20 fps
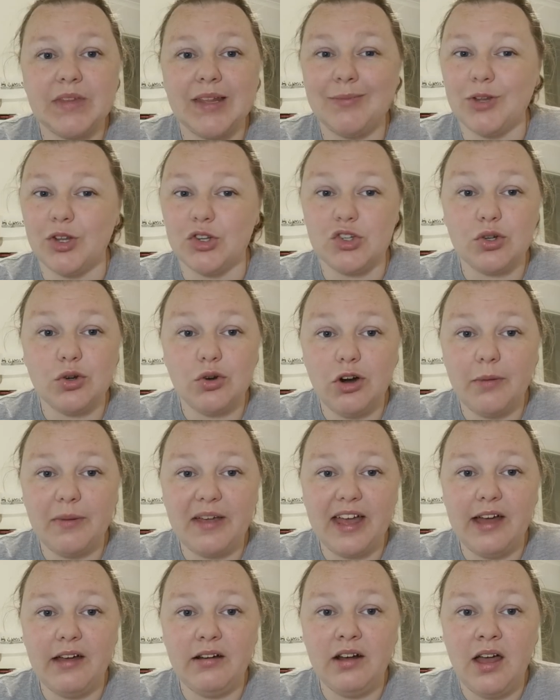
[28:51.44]
I'm not sure
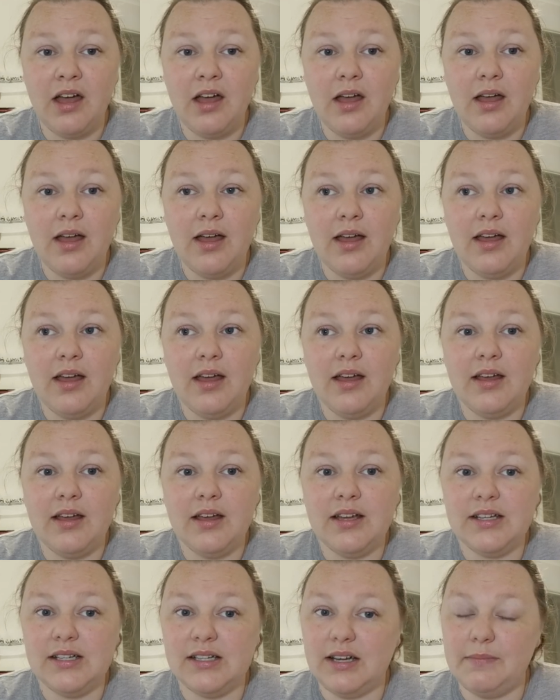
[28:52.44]
about.
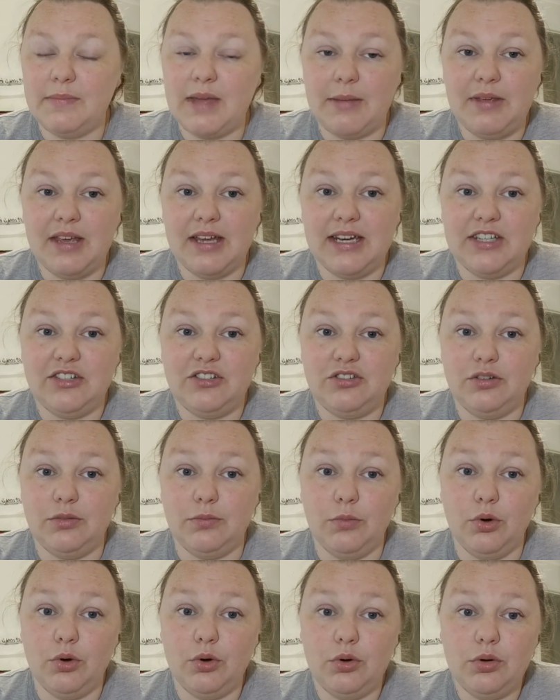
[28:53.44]
Maybe I need to do
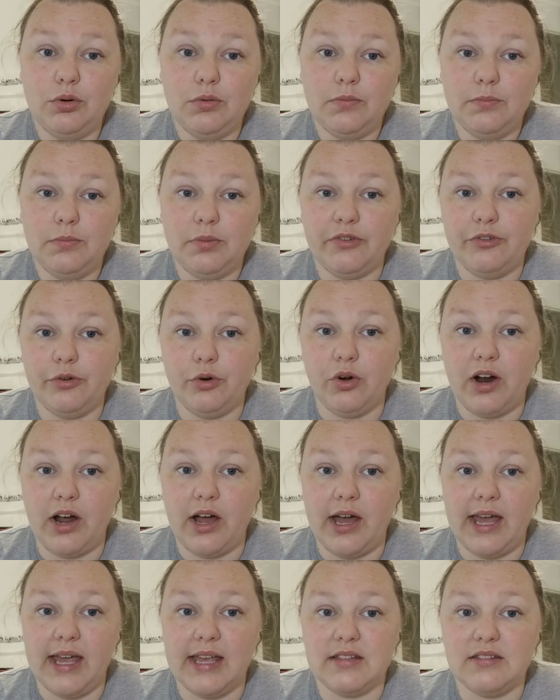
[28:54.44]
more before
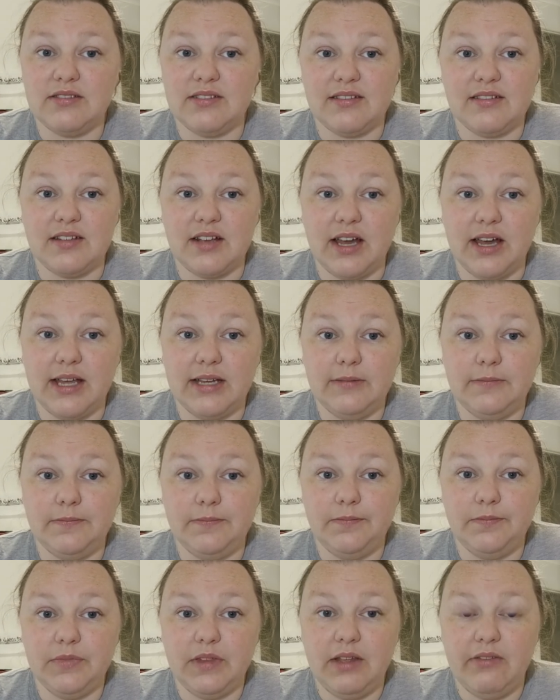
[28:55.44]
I decide
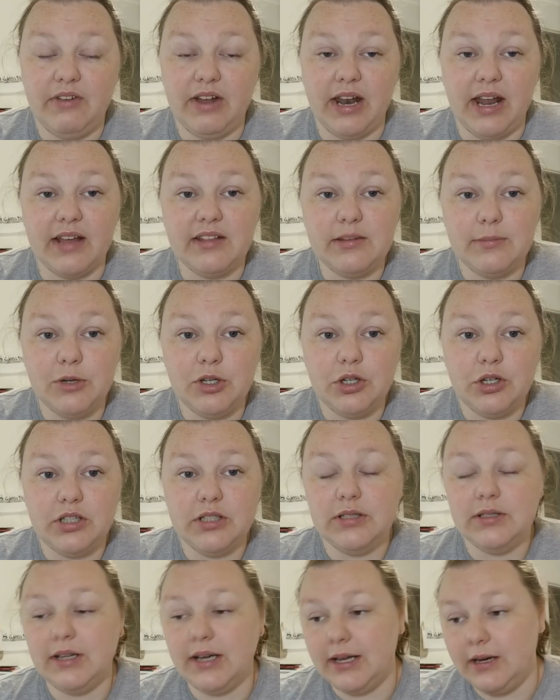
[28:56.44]
if I like them or
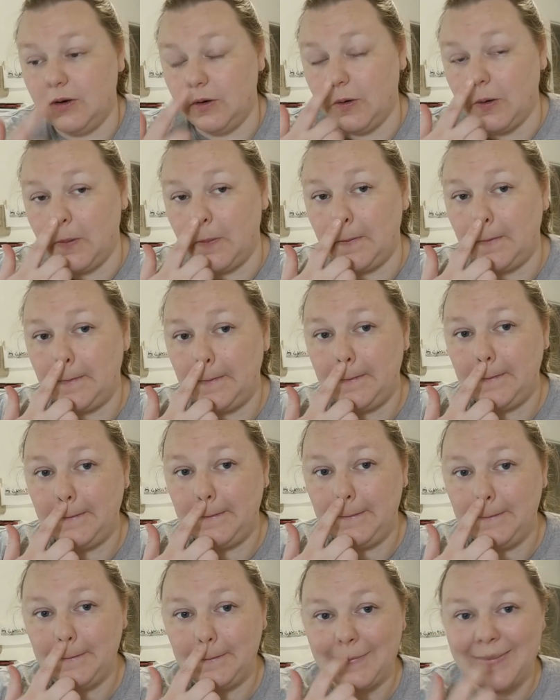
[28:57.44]
not. I don't know.
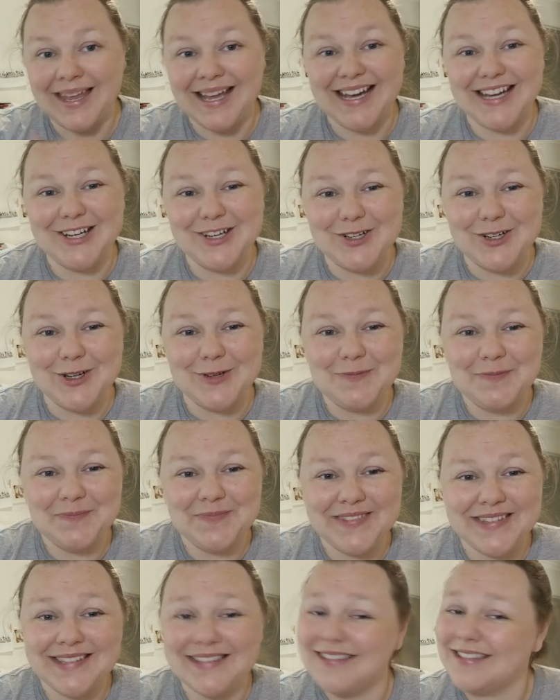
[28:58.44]
I don't know.
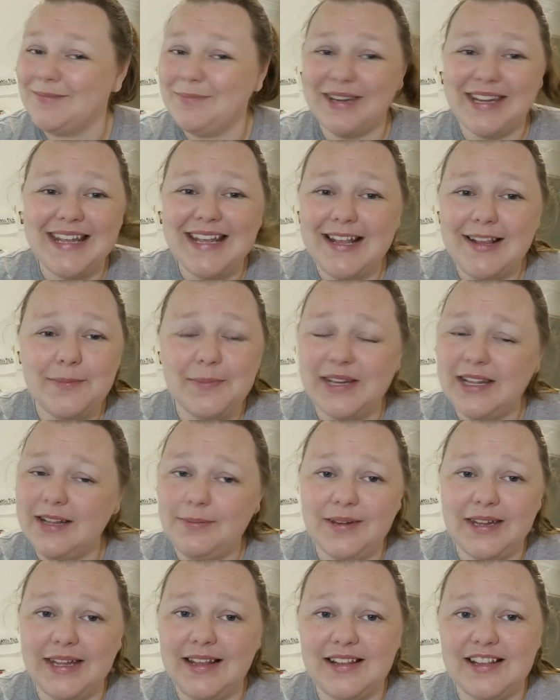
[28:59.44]
Please, please,
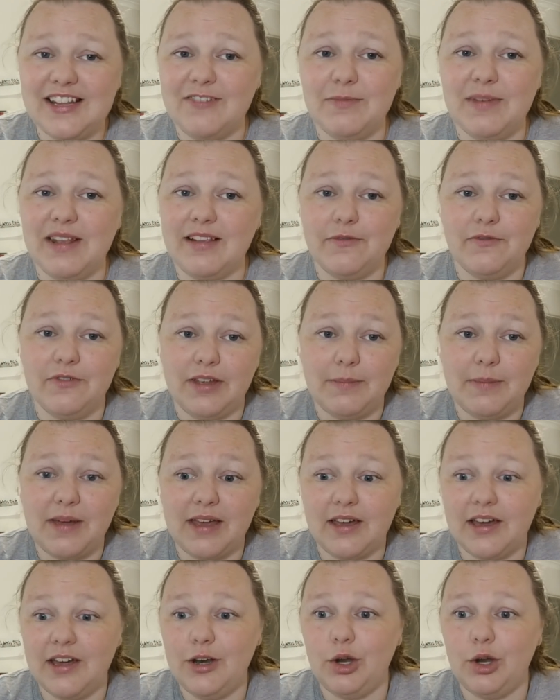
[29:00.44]
please give me some feedback. I